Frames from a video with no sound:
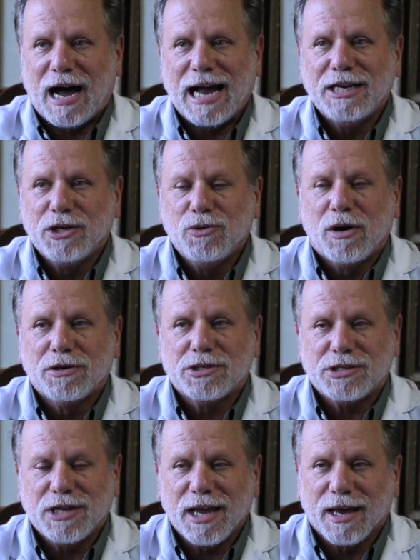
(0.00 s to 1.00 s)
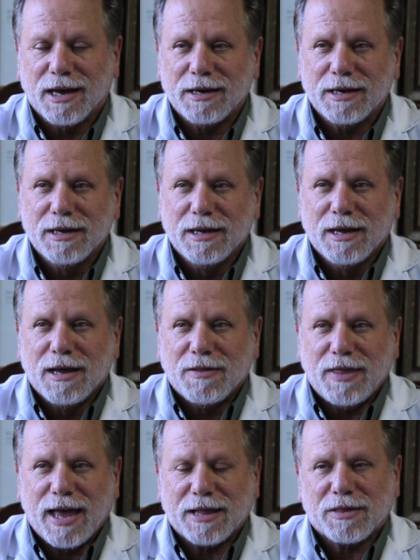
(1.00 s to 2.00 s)
I do understand
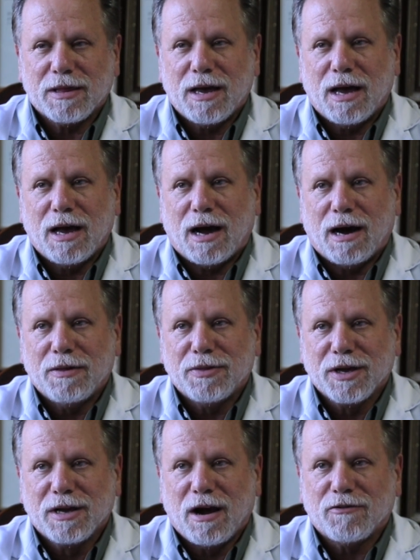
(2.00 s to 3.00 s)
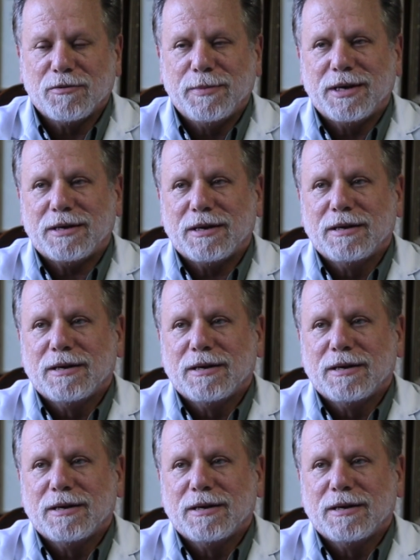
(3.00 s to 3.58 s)
that the government